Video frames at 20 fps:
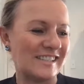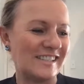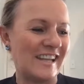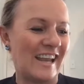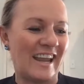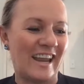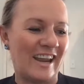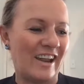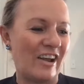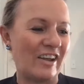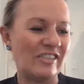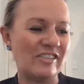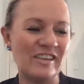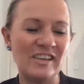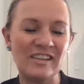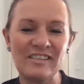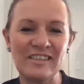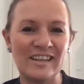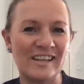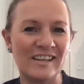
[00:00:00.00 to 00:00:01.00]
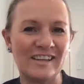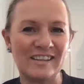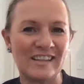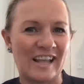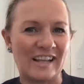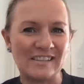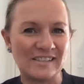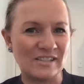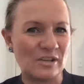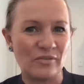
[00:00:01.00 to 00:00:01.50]
I think
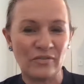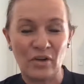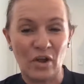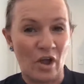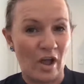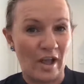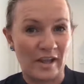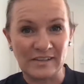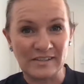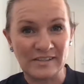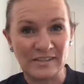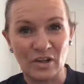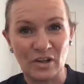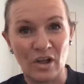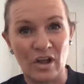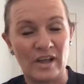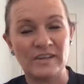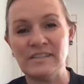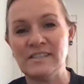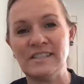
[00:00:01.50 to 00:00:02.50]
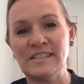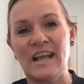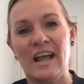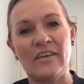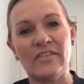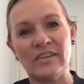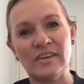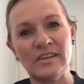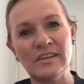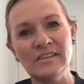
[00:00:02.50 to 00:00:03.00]
that self-kindness and kindness to
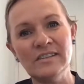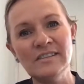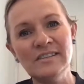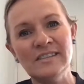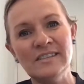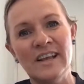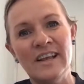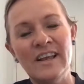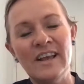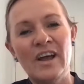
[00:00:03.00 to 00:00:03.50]
others,